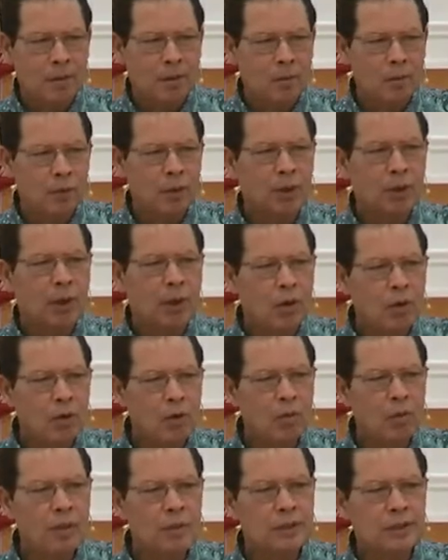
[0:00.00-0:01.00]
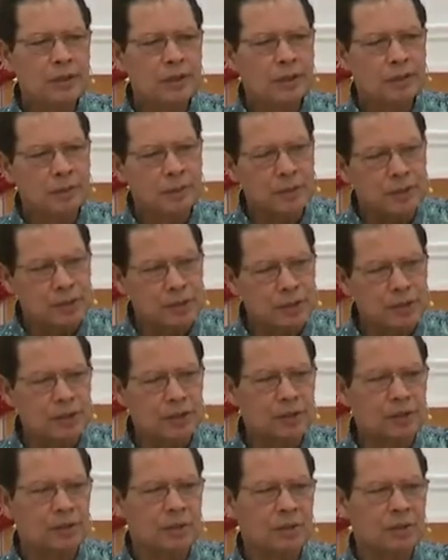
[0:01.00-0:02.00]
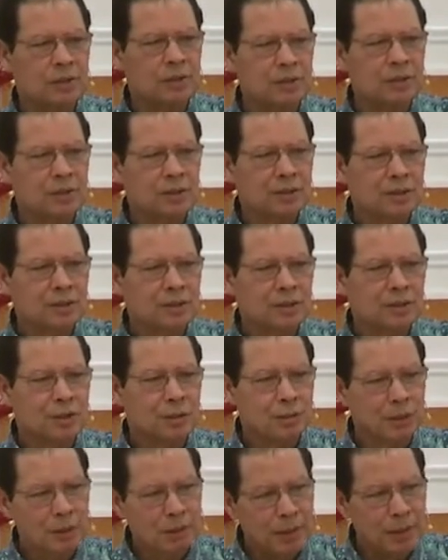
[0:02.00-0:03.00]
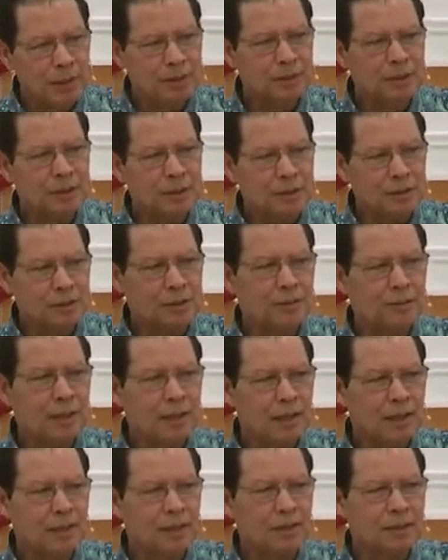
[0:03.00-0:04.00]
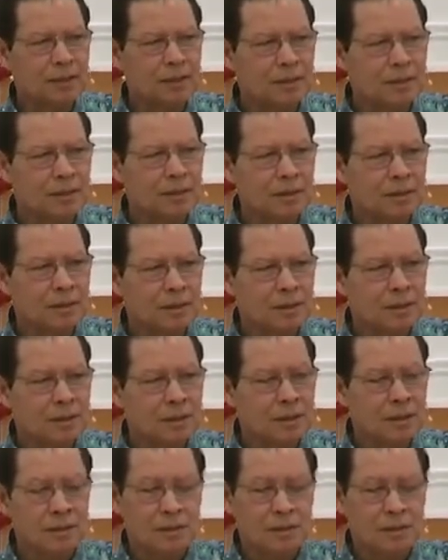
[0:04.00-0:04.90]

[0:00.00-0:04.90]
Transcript: we are always in a position to be a blessing to somebody else. And